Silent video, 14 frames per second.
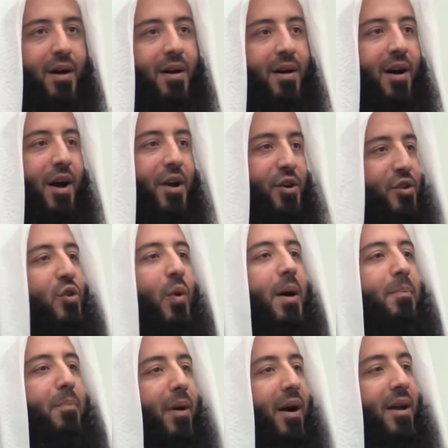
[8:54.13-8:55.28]
I grew
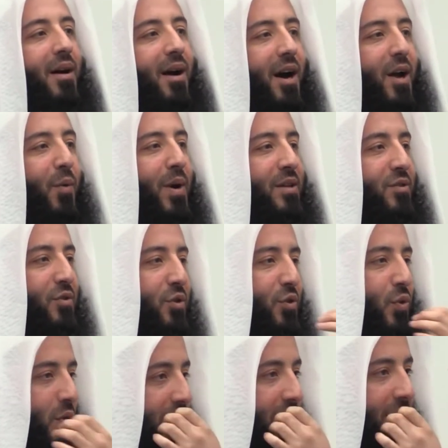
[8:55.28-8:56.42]
up, I went to
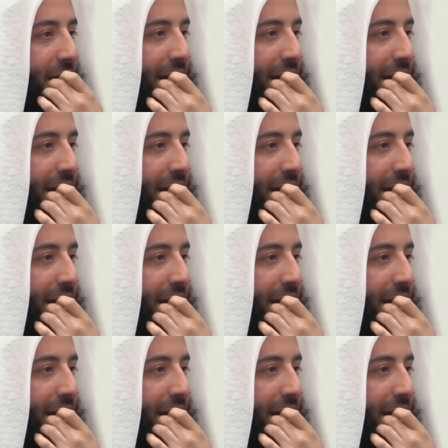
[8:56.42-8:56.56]
uni,